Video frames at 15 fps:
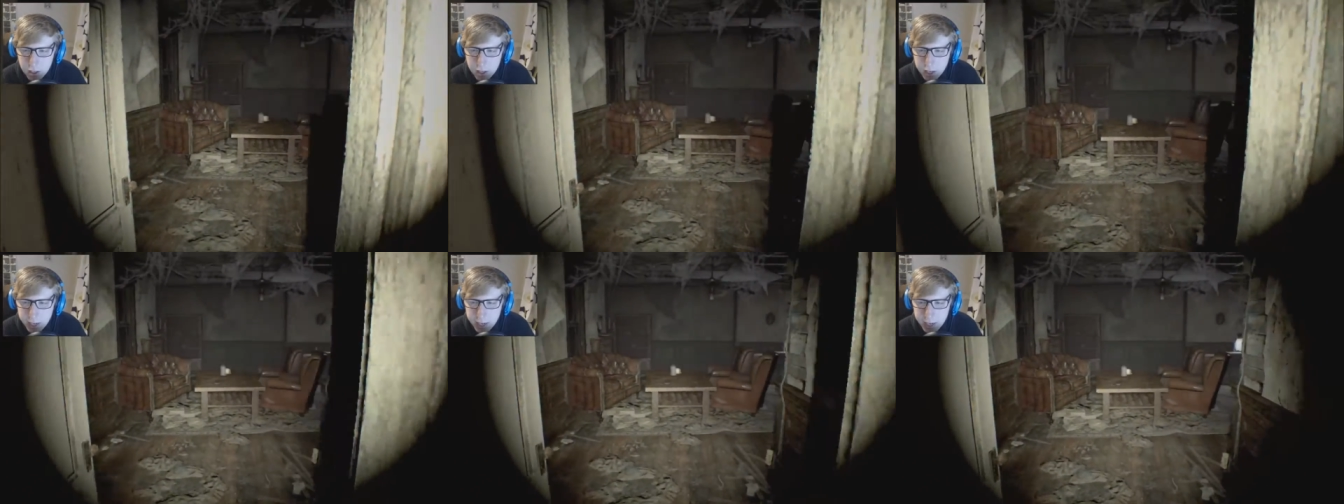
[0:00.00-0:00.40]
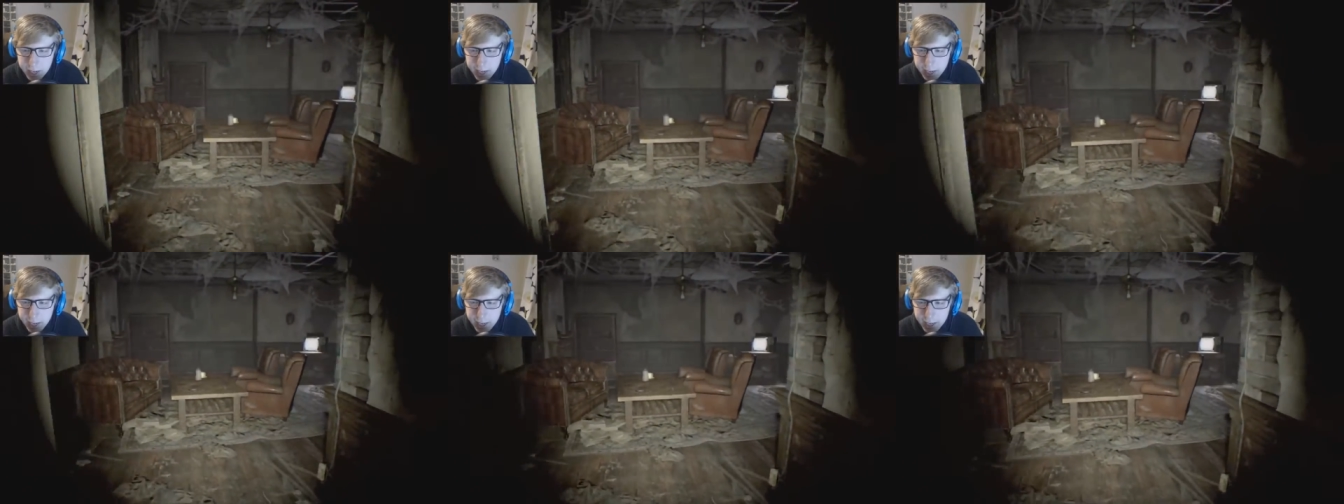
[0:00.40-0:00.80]

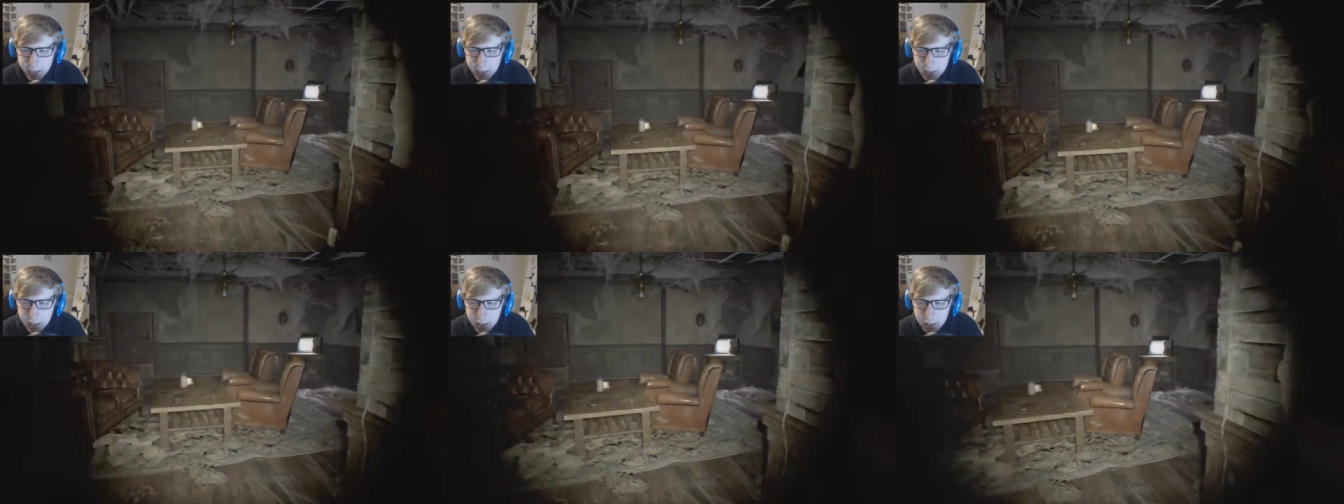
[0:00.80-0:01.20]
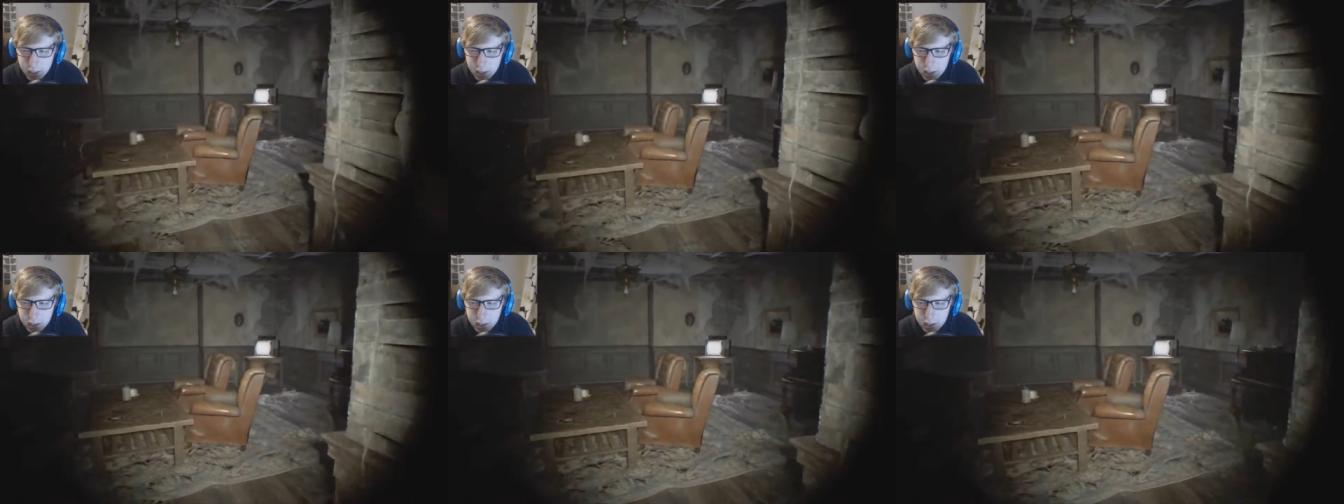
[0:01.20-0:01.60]
Hi.
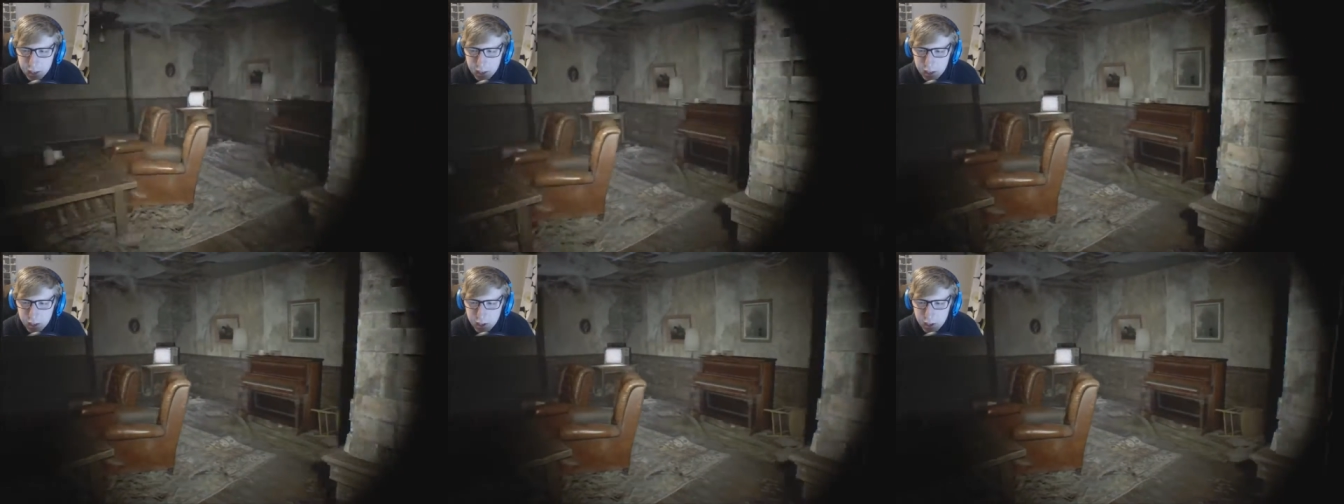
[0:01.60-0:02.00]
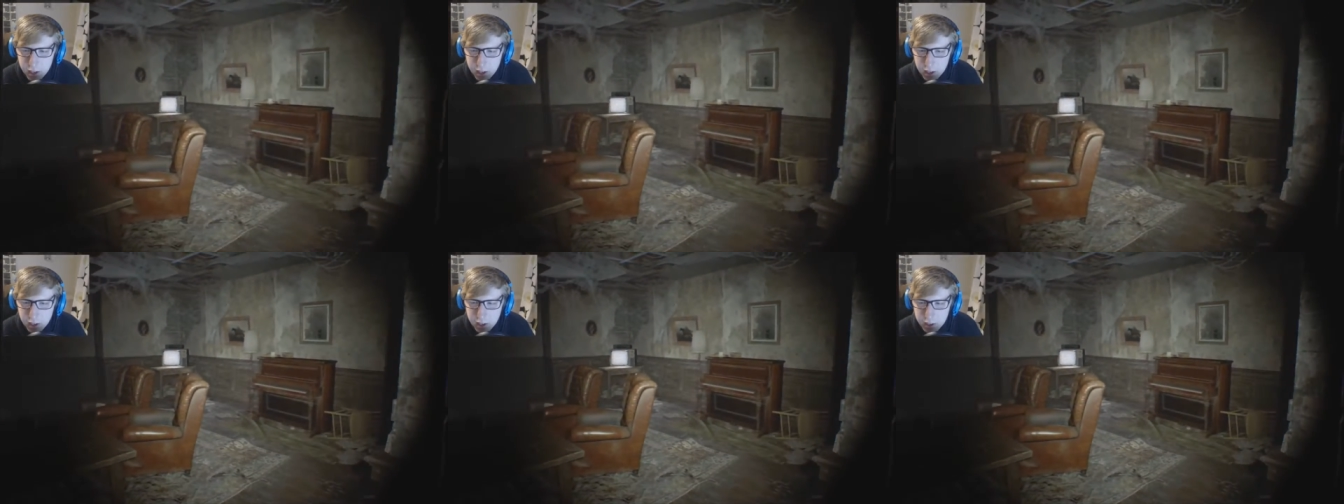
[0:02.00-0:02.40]

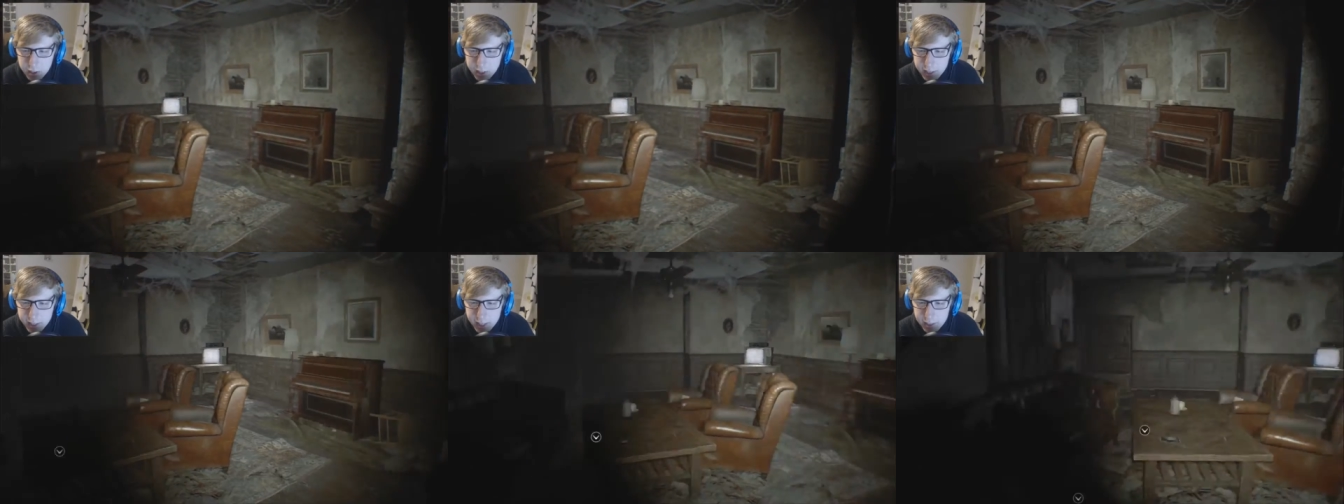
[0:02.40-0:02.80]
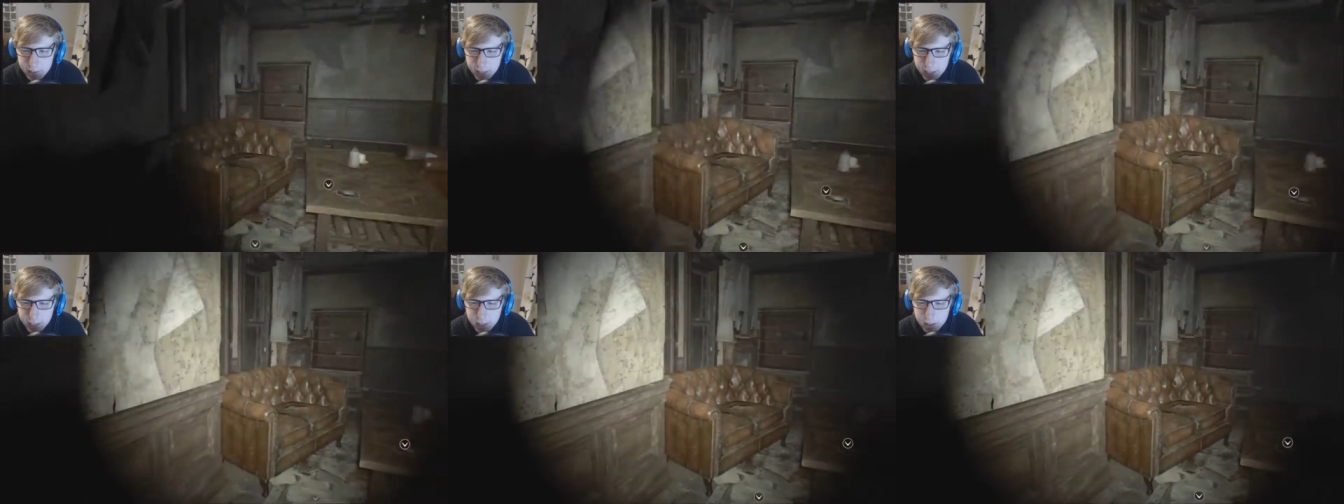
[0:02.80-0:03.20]
Oh, look, a T
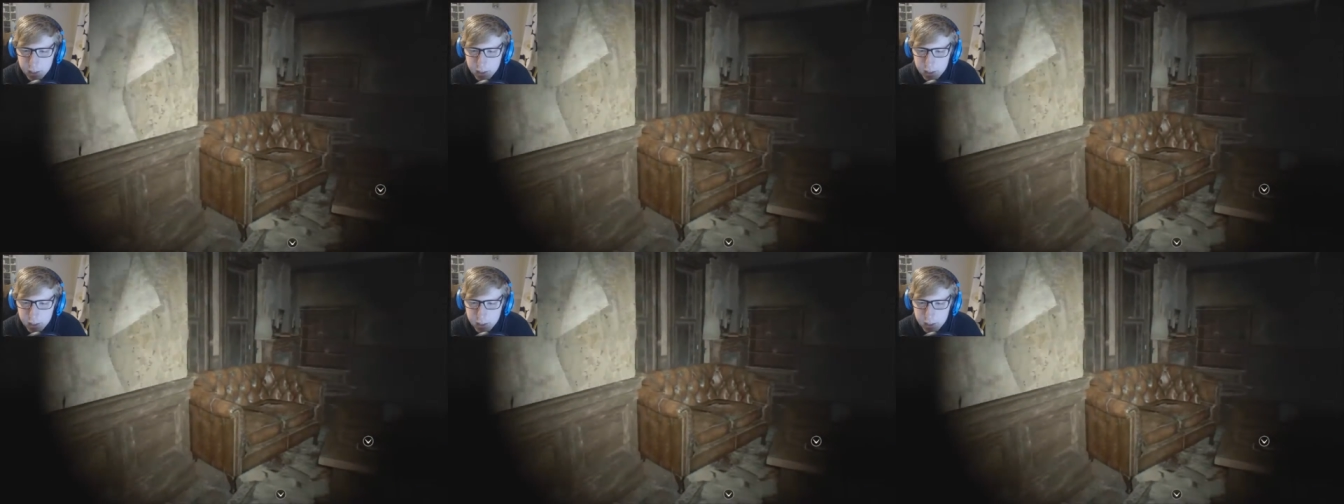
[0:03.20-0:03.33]
V.